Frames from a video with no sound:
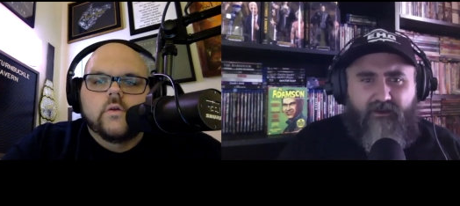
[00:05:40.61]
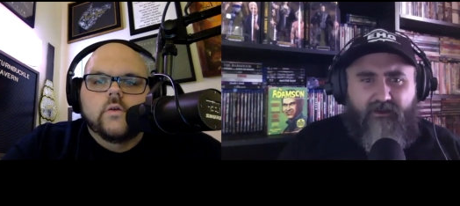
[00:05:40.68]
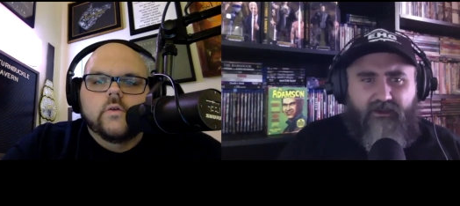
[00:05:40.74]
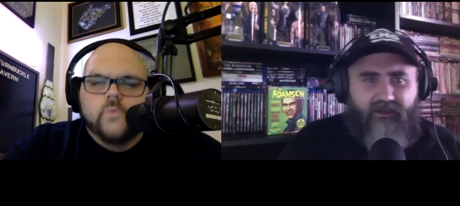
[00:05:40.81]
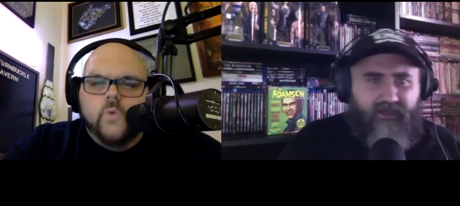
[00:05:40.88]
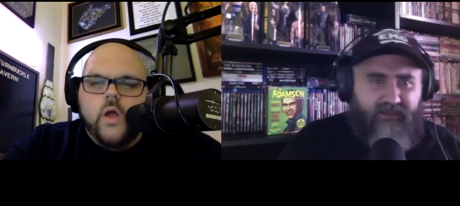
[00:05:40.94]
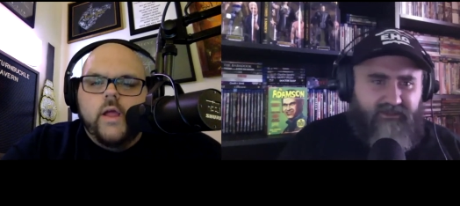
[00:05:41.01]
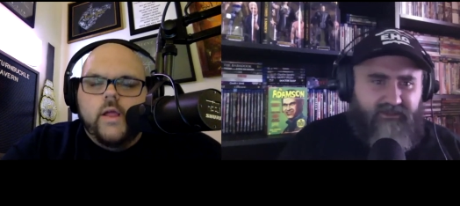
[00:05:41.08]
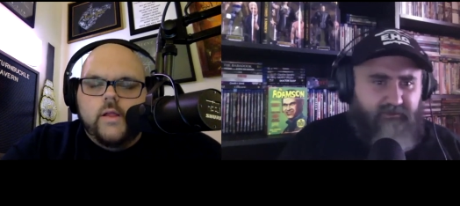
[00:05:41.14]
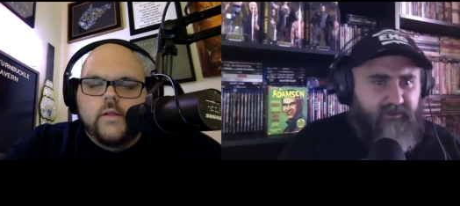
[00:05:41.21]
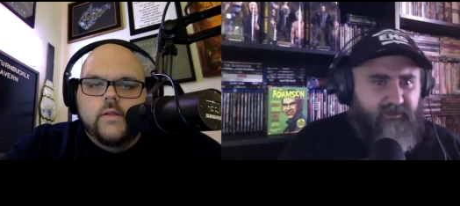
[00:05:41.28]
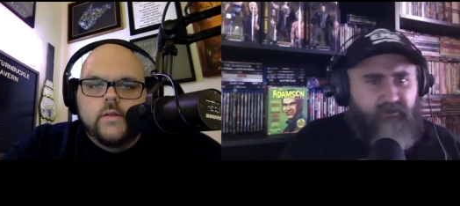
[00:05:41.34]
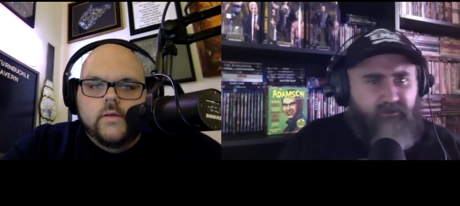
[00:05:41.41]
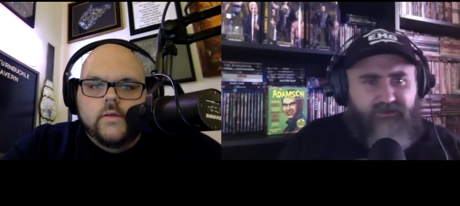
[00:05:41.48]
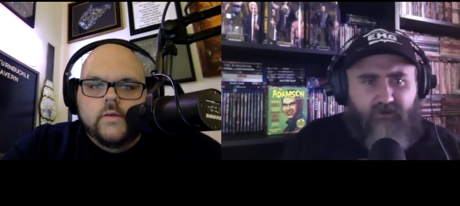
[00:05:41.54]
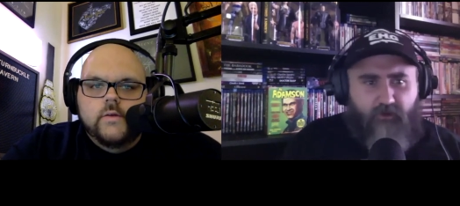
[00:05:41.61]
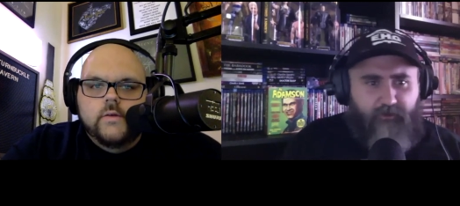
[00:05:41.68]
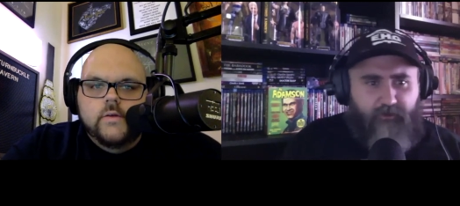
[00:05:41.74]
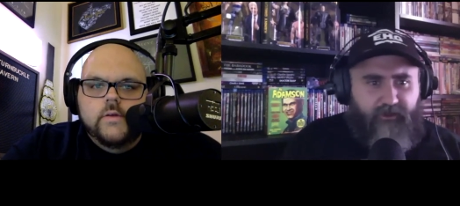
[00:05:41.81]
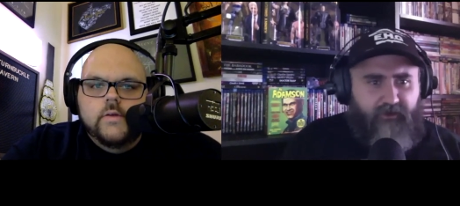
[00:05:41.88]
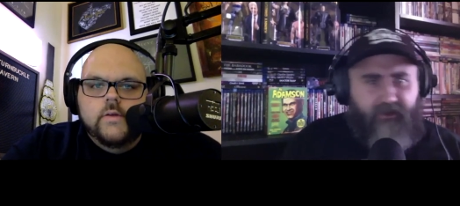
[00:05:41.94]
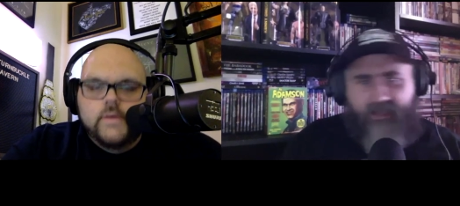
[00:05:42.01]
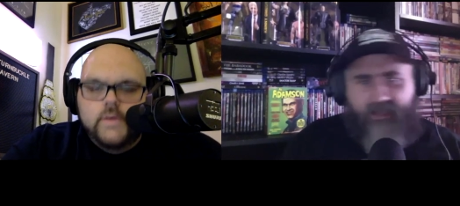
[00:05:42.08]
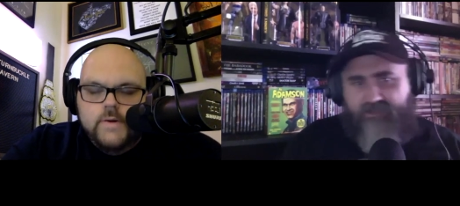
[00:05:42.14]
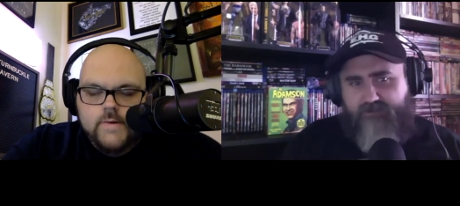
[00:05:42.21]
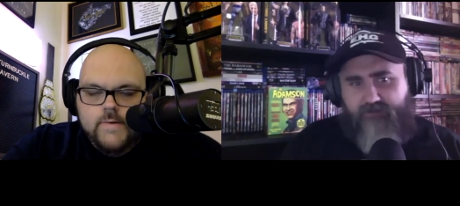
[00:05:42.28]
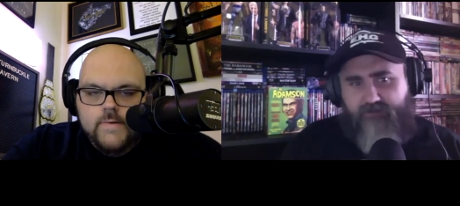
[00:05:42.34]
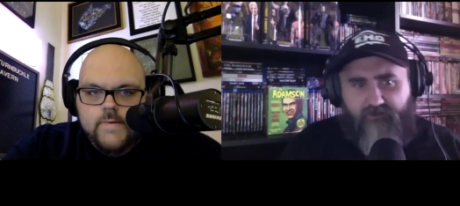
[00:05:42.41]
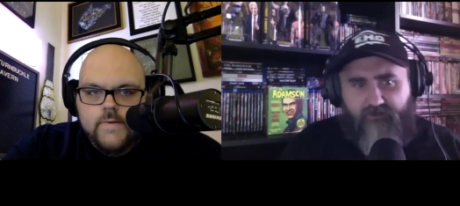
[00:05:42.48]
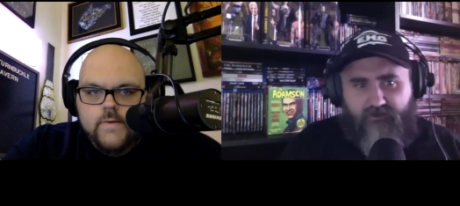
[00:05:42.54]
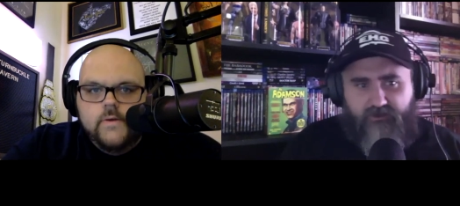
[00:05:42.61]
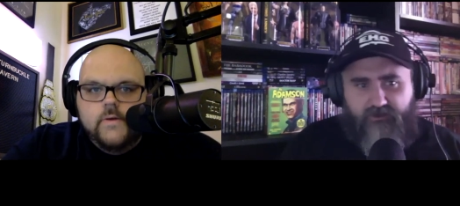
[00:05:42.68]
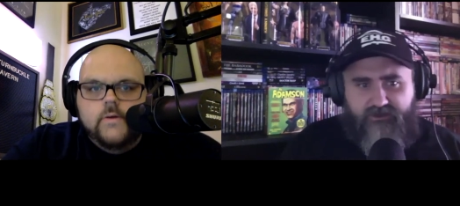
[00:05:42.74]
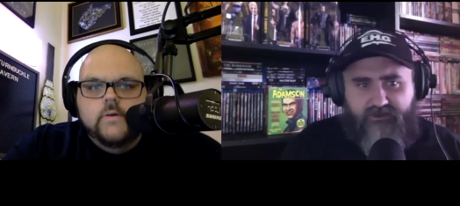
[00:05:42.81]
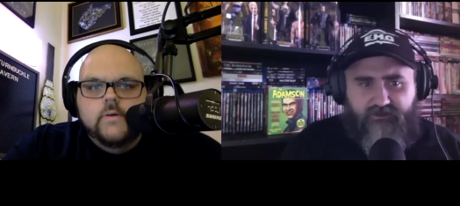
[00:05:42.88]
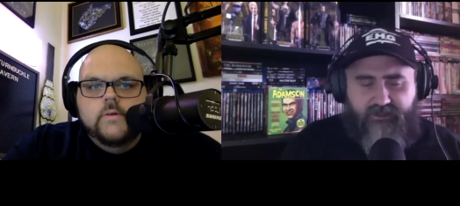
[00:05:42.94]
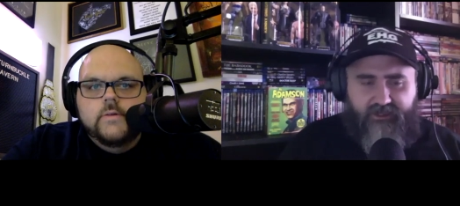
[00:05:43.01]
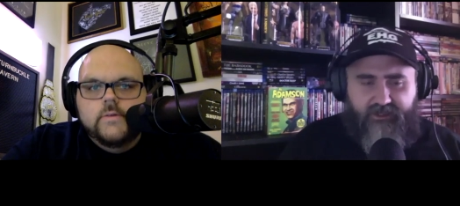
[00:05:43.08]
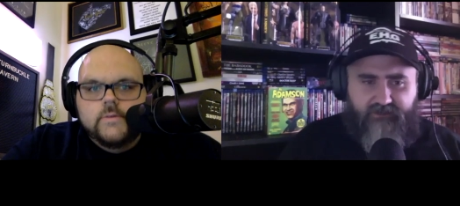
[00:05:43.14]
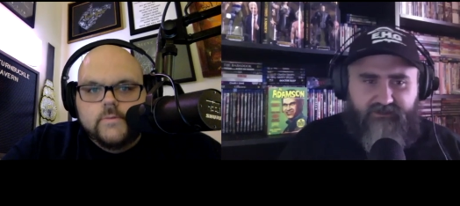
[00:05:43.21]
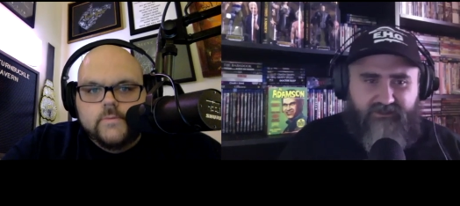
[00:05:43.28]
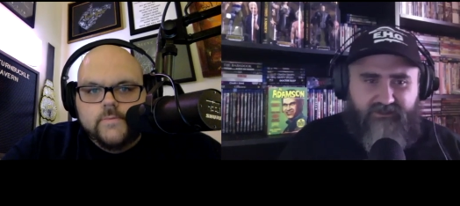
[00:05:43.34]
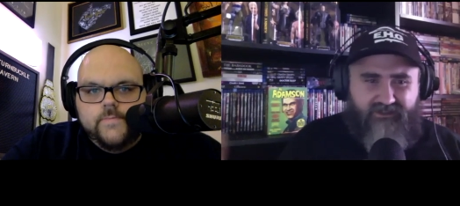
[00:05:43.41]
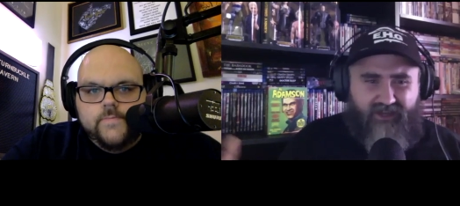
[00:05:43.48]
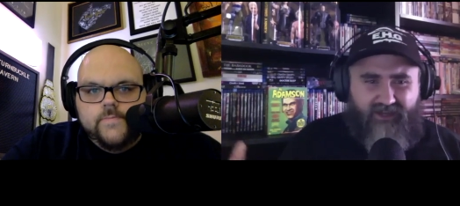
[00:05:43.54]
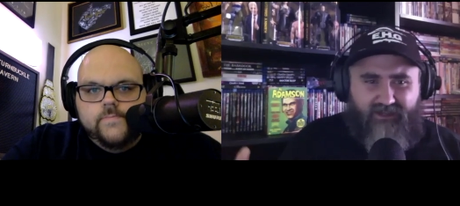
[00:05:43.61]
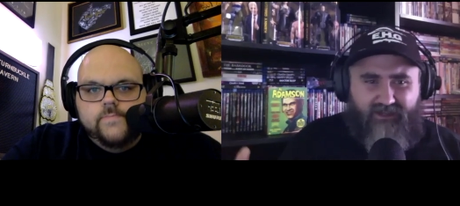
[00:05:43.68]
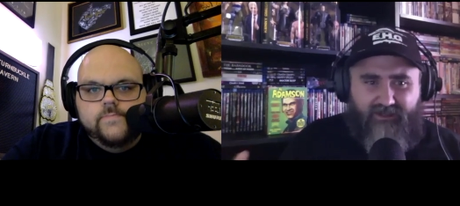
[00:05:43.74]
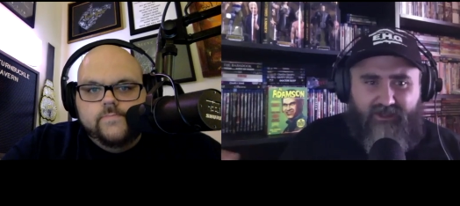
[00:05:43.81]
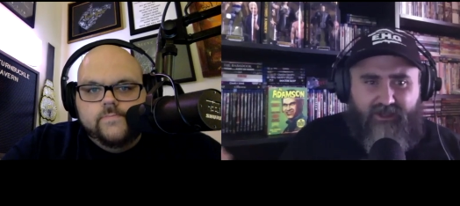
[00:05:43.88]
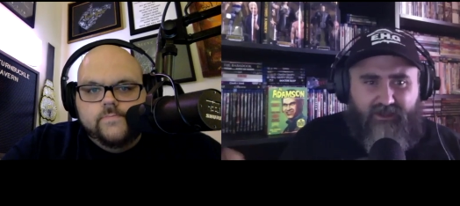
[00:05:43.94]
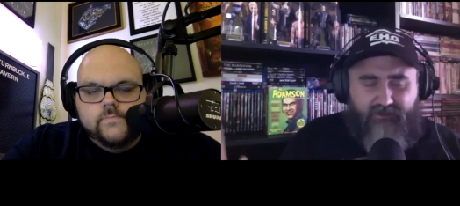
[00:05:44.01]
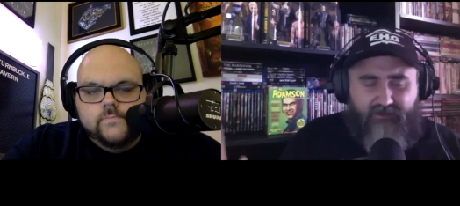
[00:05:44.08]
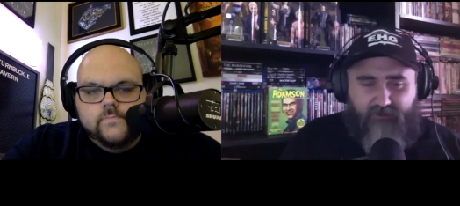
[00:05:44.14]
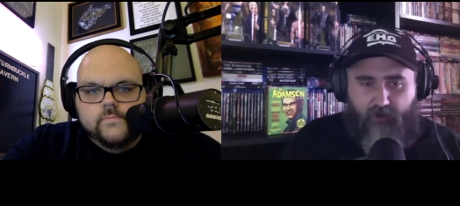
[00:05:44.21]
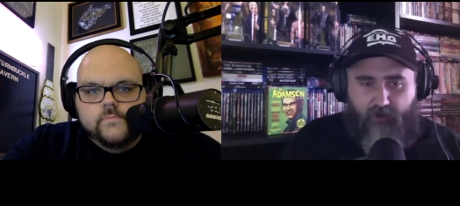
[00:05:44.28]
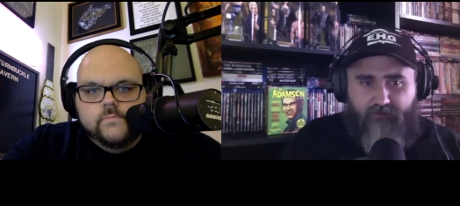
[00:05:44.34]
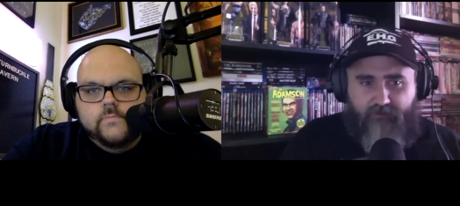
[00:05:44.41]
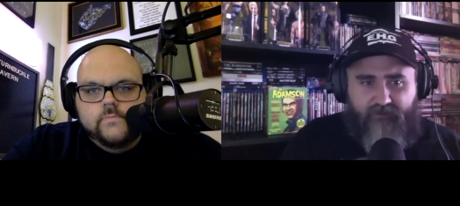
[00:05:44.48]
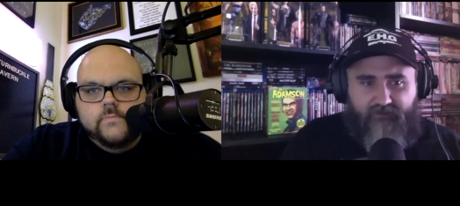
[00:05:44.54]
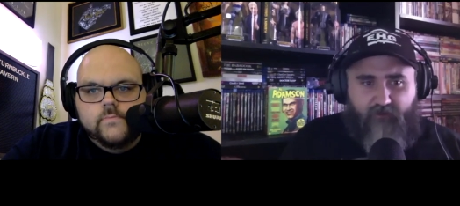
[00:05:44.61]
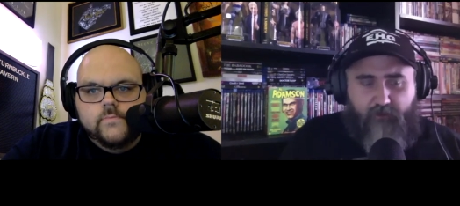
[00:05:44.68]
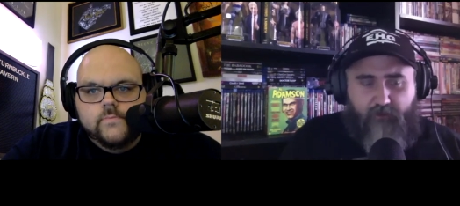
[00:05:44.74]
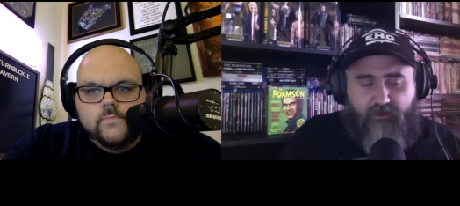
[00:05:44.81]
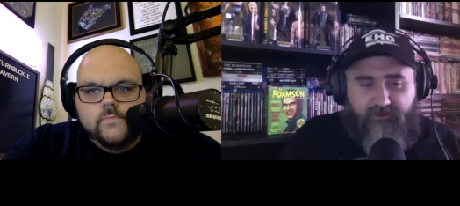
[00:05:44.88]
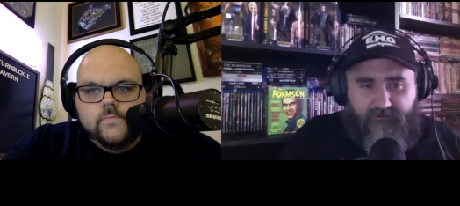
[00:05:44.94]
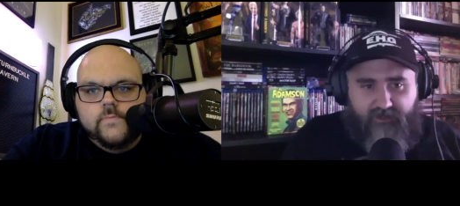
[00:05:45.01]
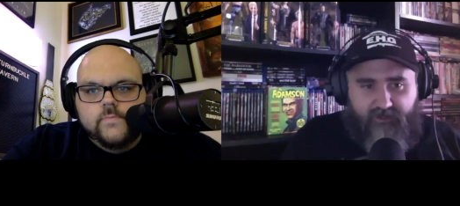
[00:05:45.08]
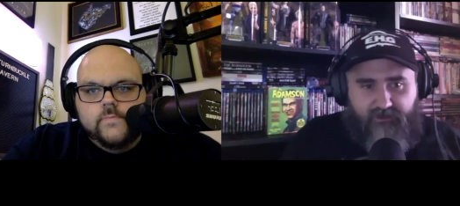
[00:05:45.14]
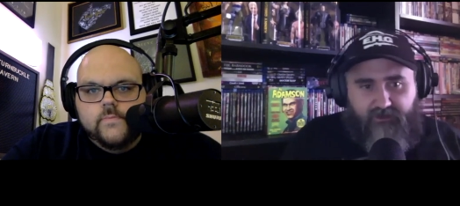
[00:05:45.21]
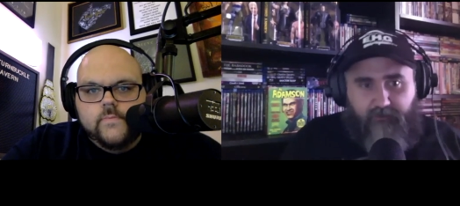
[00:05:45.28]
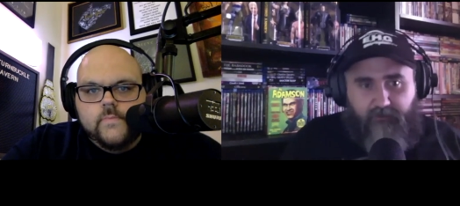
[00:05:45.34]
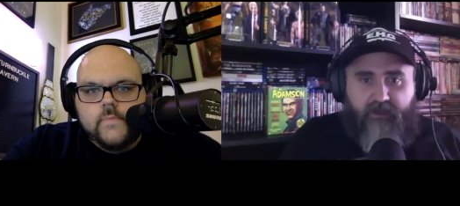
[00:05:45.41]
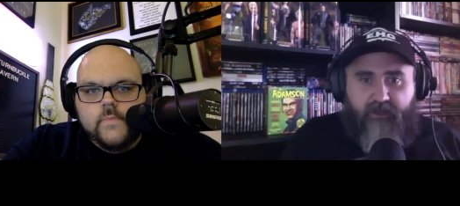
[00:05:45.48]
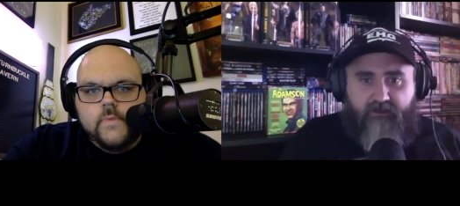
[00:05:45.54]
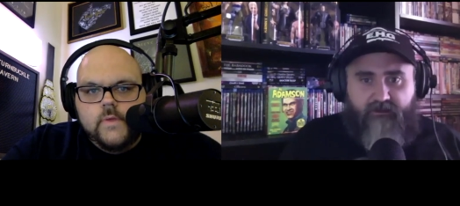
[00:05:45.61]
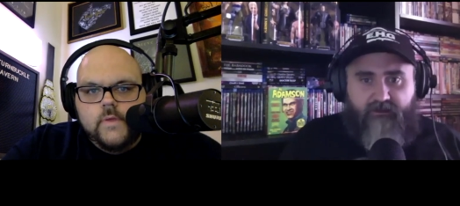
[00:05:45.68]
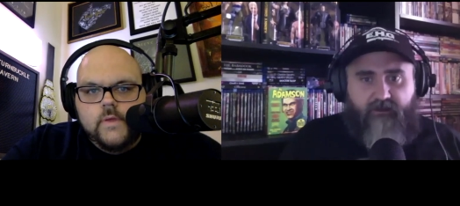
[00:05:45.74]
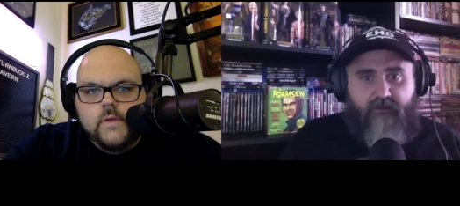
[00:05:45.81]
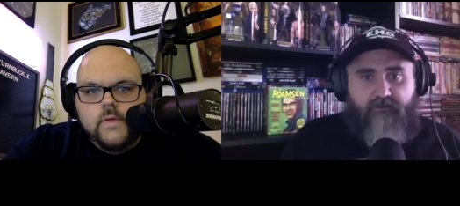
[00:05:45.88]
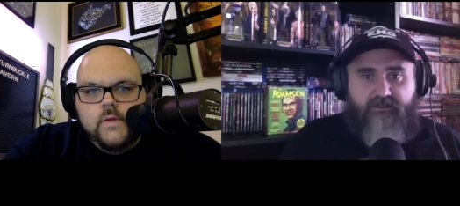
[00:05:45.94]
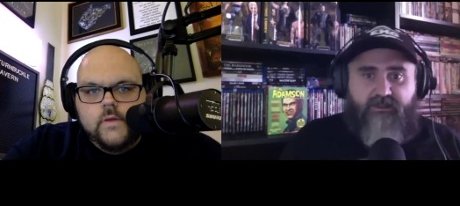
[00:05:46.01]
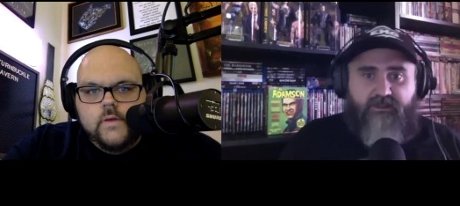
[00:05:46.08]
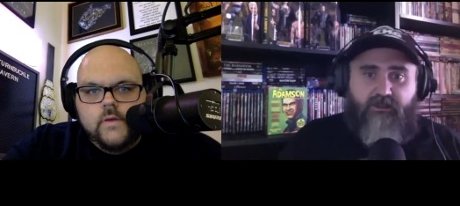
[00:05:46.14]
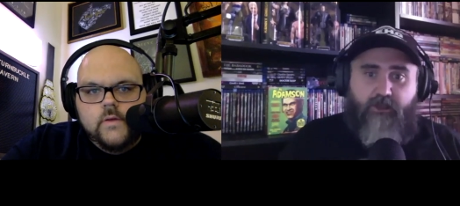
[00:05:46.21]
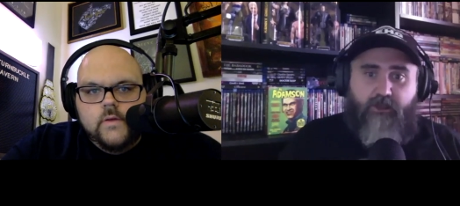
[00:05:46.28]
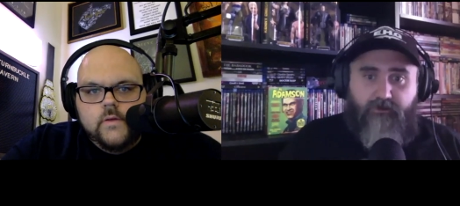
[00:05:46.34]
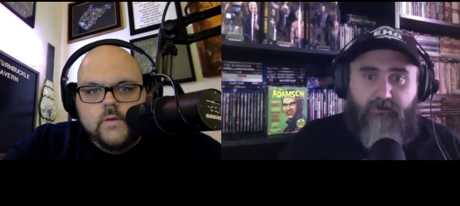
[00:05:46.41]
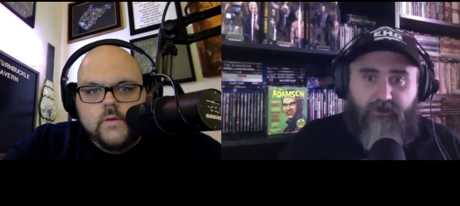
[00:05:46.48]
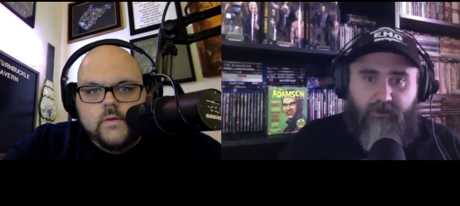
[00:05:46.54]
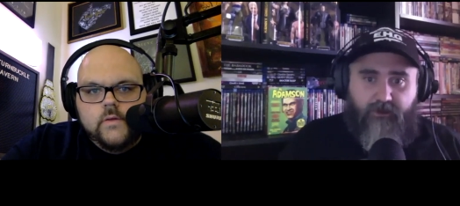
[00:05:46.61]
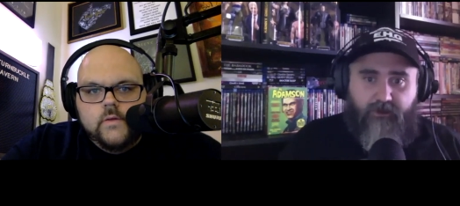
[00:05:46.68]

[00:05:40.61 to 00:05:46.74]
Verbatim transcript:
Speaker 1: He hasn't right. been with Scorpio. He hasn't been with Christopher Daniels. He's kind of they're they've almost been depicting him as a loner